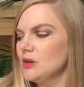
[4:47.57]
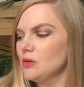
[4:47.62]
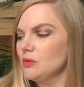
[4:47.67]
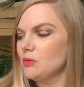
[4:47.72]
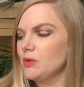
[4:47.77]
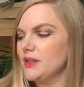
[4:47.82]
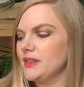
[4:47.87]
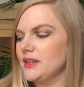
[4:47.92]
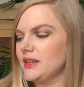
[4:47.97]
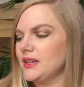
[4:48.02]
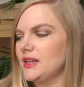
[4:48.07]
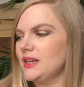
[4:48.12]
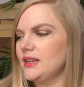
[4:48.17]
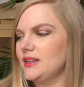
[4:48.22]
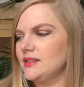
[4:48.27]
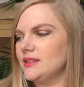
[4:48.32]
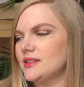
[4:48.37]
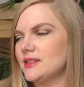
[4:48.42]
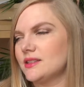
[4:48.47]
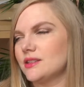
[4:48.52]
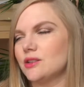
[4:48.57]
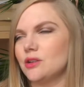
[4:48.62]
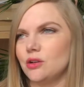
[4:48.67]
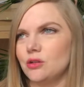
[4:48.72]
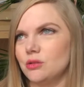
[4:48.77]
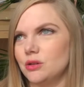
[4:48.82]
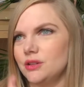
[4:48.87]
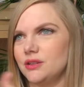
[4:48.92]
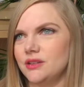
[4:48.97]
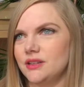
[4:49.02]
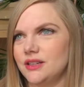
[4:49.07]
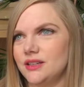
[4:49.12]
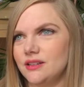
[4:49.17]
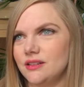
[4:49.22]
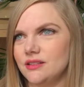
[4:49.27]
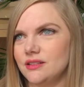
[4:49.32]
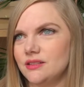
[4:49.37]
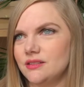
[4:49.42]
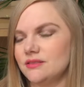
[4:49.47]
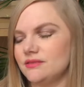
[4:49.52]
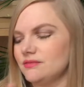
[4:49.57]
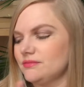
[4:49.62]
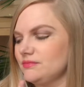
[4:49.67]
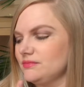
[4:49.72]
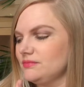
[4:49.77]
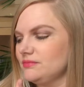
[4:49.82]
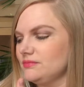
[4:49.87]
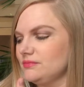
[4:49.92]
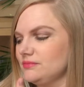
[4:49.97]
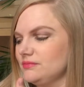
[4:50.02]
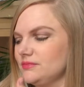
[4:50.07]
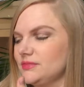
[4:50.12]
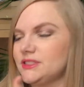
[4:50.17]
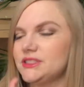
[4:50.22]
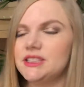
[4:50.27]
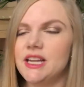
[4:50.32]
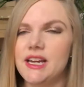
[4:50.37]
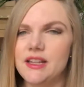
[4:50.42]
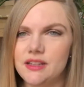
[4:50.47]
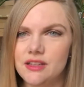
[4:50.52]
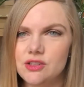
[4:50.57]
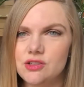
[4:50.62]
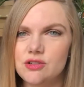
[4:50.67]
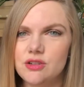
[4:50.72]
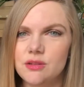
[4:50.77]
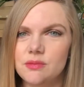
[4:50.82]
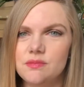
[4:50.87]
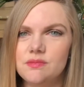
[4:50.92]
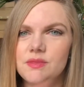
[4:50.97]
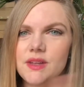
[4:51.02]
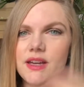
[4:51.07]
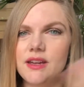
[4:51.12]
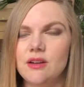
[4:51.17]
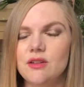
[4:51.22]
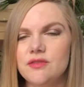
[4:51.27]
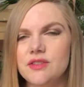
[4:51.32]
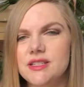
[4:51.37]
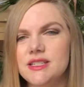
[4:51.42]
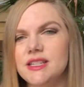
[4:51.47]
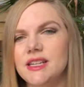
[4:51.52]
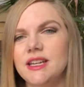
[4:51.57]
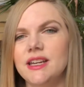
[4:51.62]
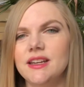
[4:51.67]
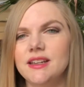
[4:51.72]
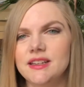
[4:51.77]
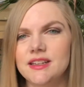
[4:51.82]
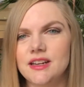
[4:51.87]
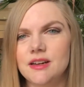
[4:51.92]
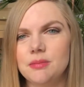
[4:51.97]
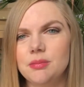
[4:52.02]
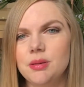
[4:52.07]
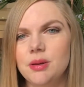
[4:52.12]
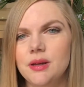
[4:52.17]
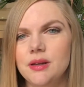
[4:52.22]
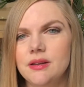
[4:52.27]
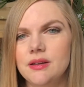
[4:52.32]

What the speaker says: when the kids go on their sailing trip, they obviously end up